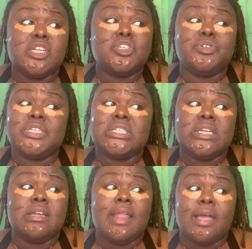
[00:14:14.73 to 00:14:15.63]
that you just
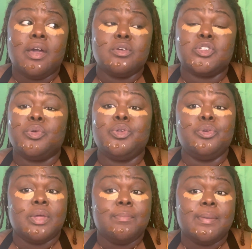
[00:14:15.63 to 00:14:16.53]
need to let go so
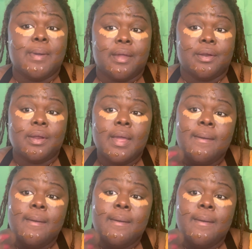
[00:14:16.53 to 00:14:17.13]
you can be better.